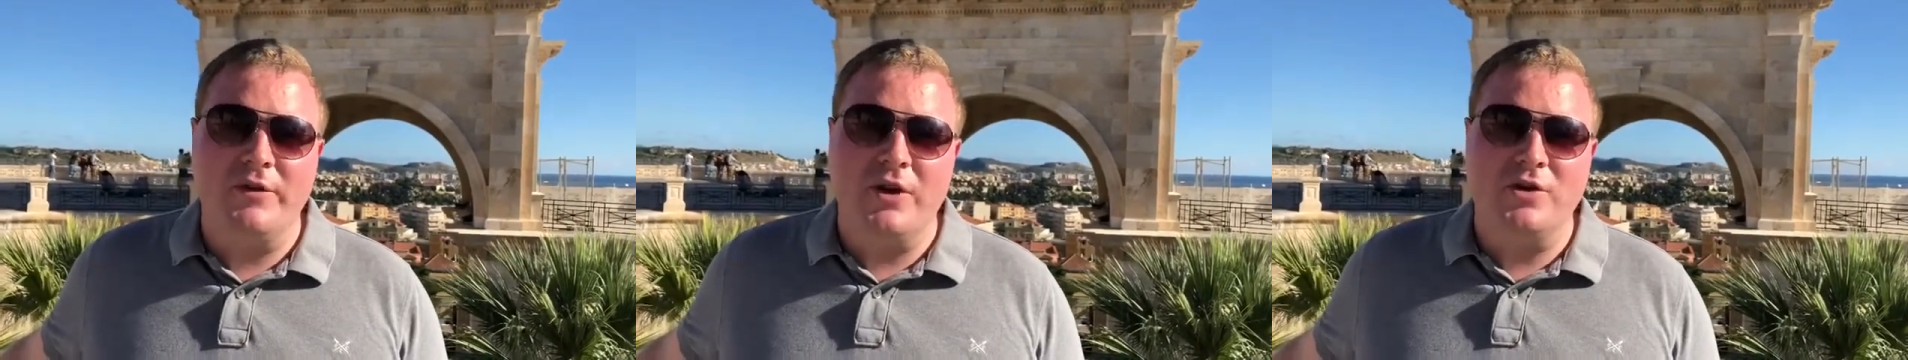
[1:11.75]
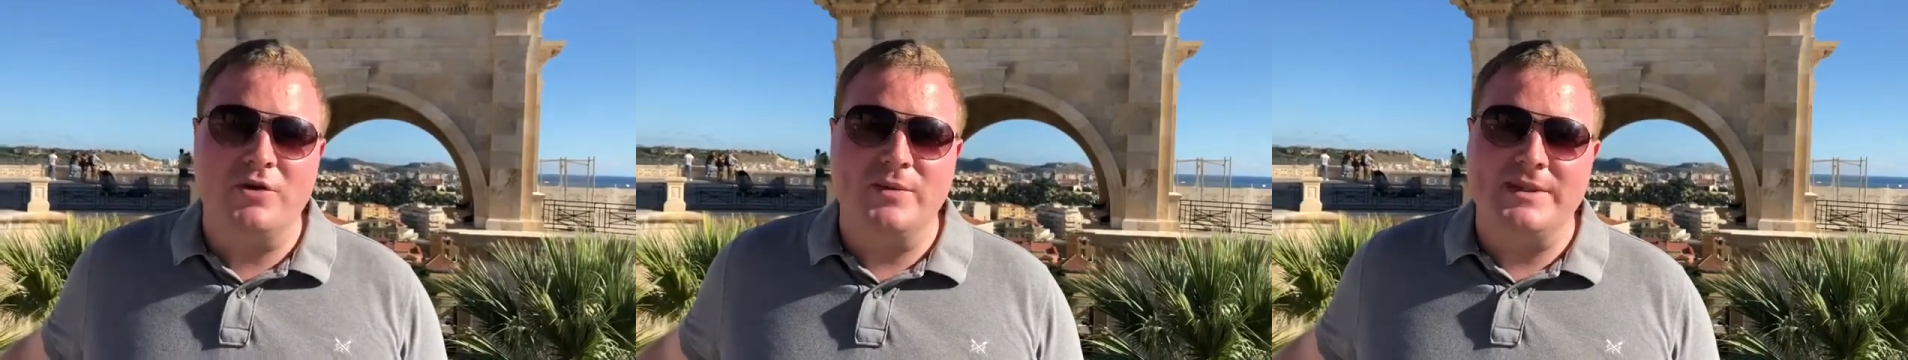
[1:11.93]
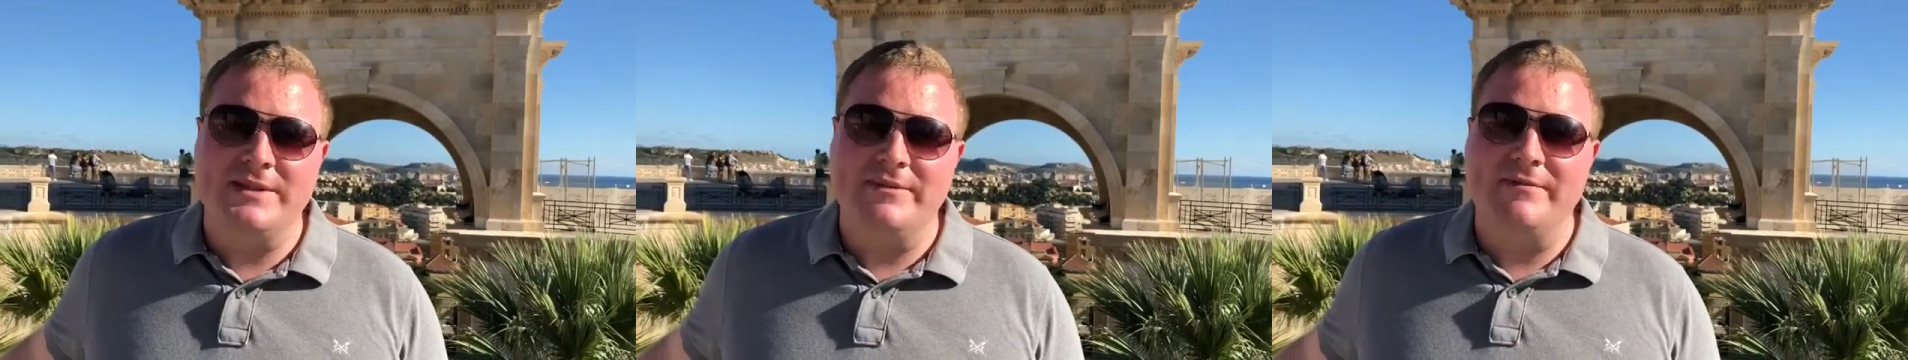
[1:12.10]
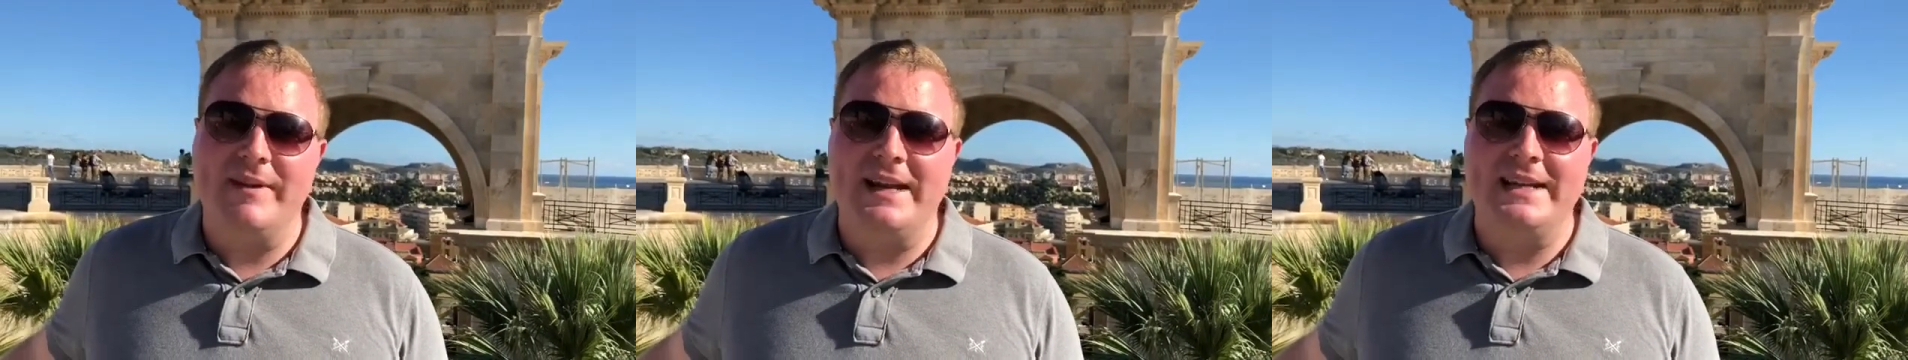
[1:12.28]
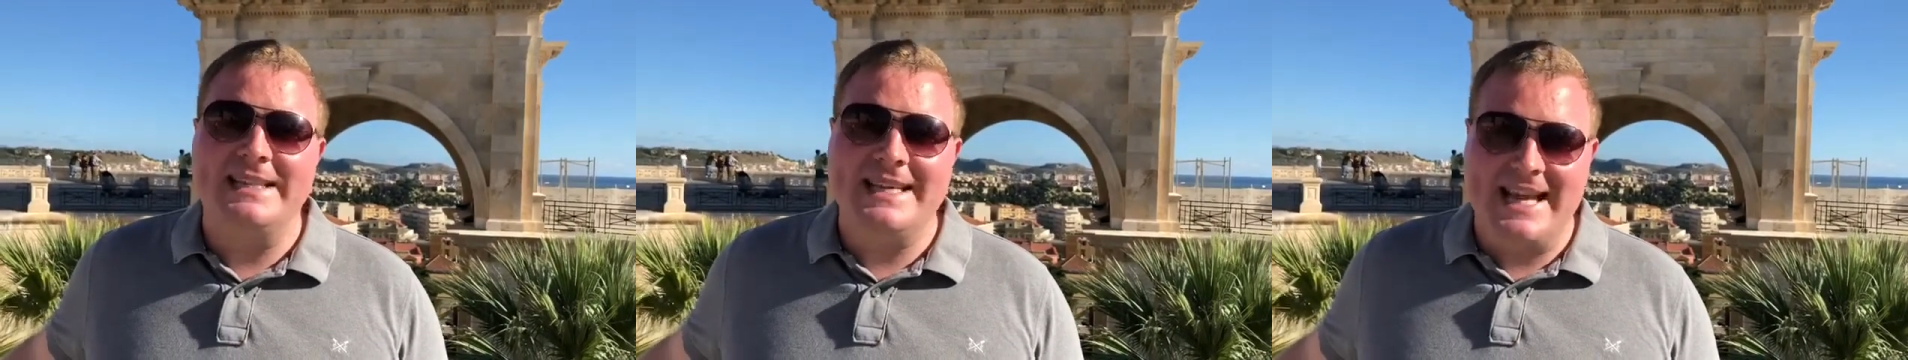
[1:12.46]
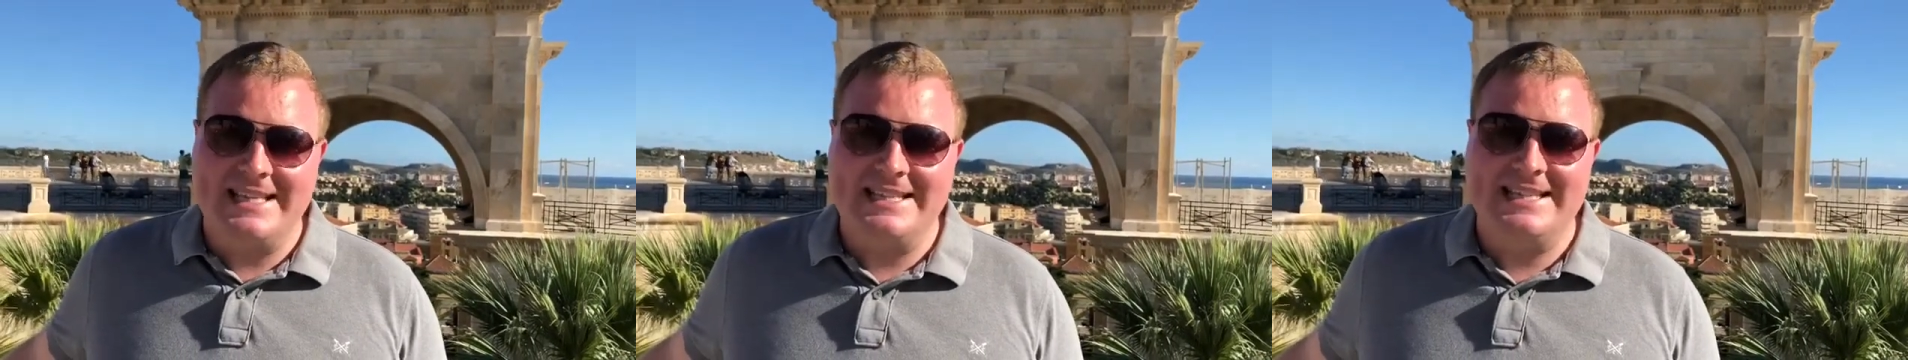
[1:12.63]
views with some
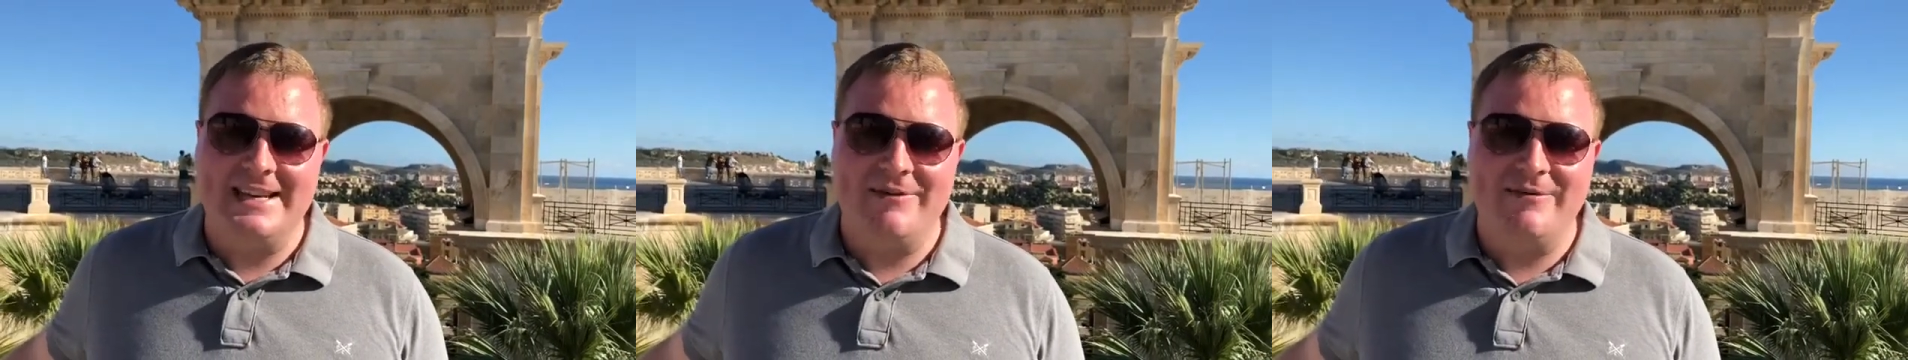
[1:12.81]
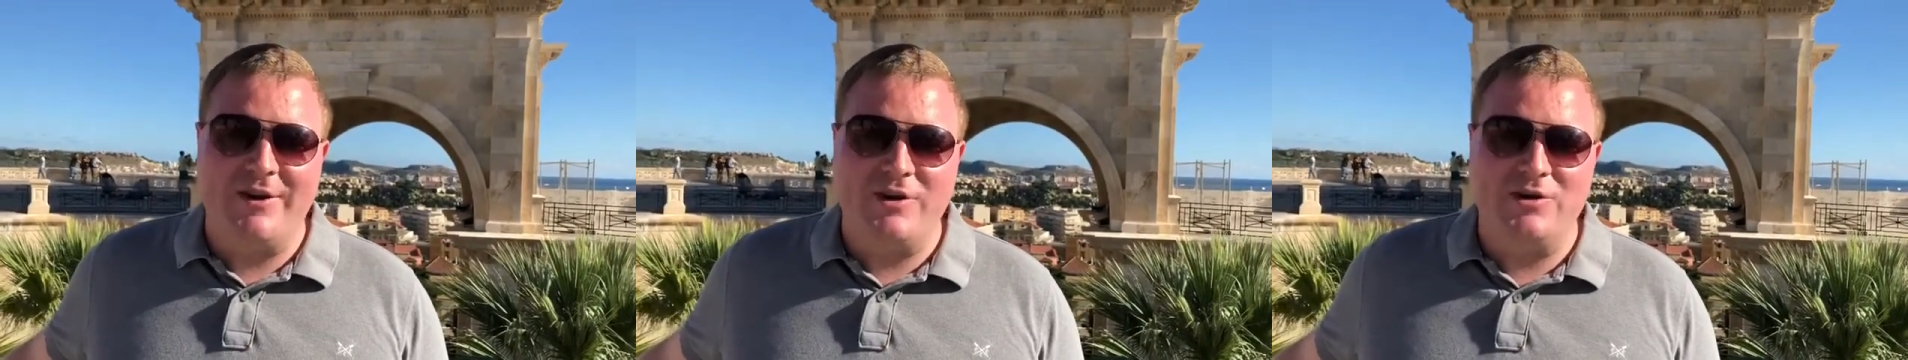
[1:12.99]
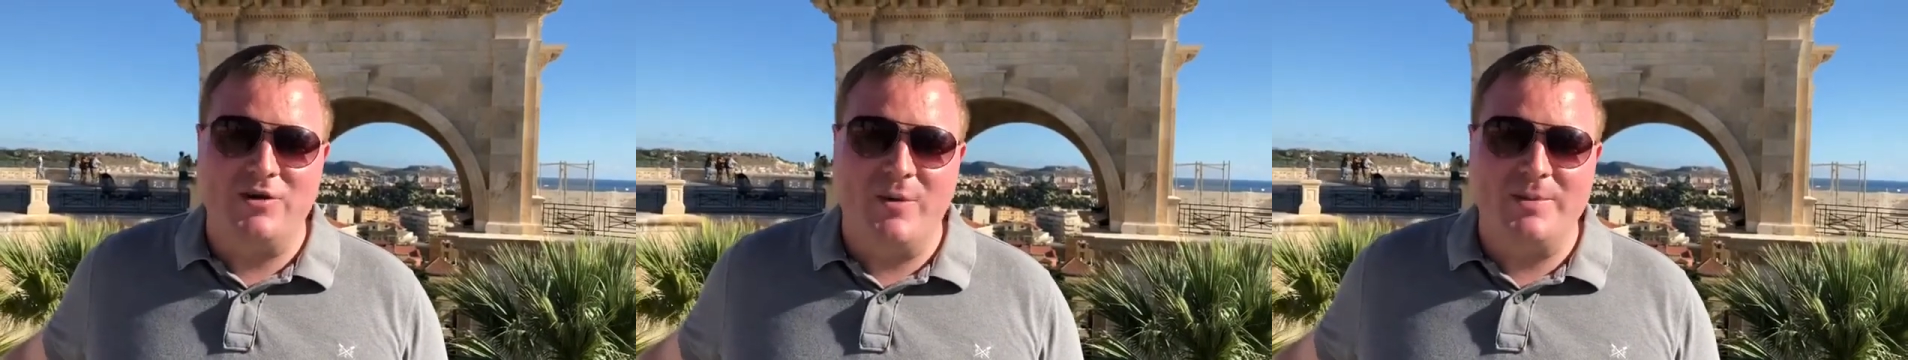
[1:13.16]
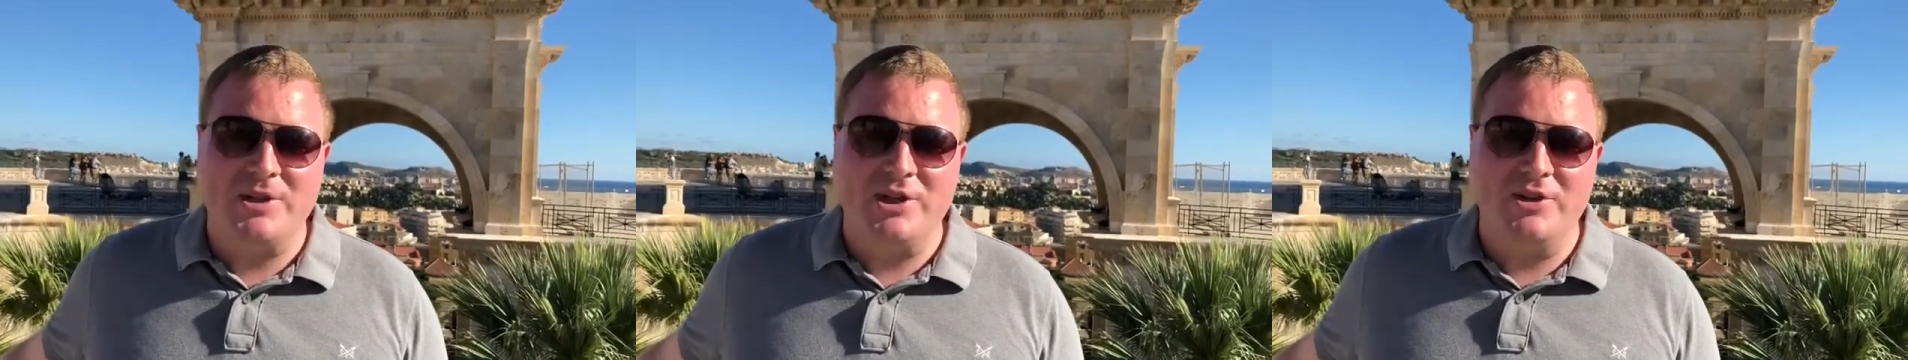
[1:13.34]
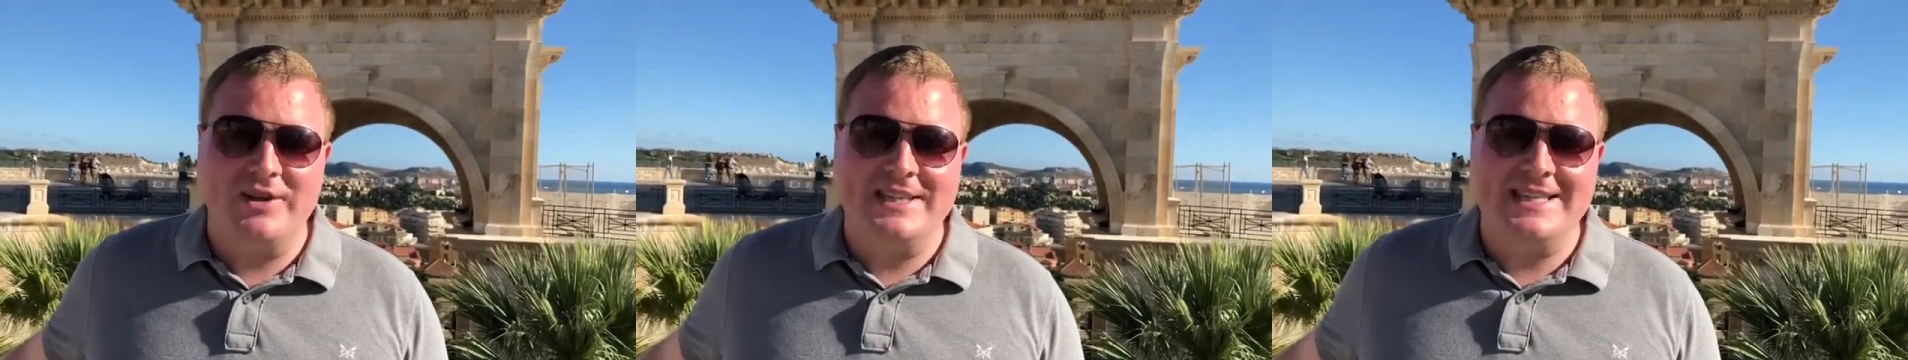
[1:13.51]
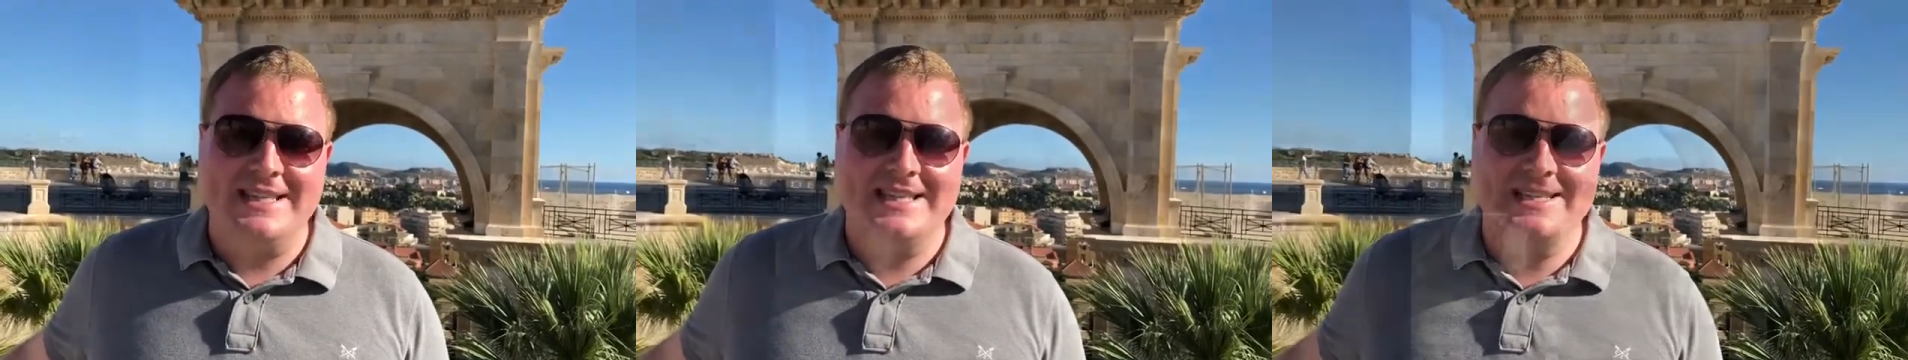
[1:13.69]
fantastic photo
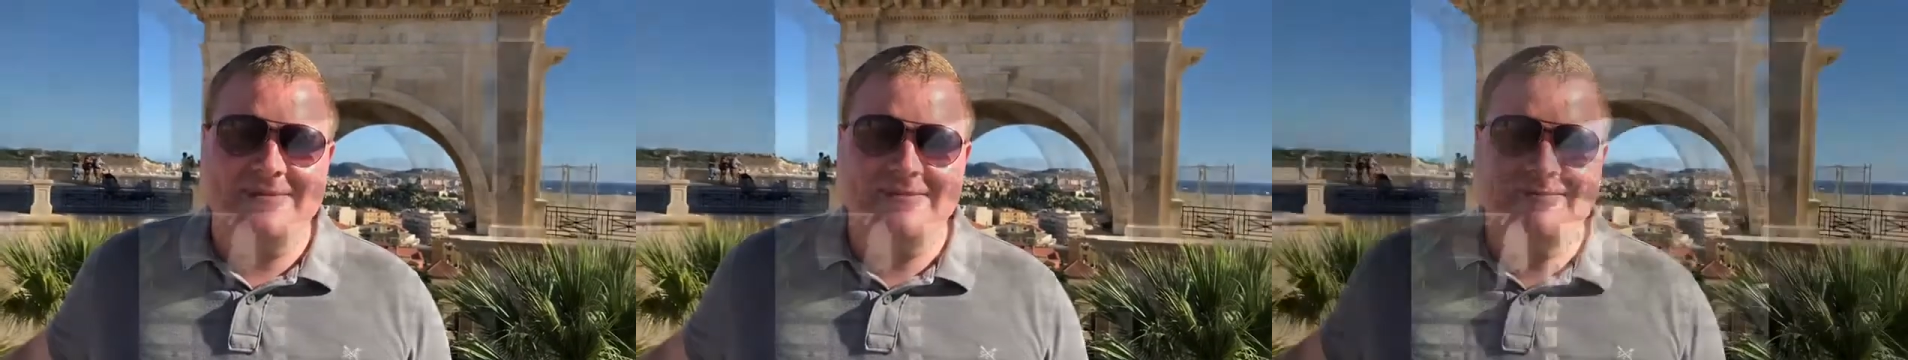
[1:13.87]
opportunities.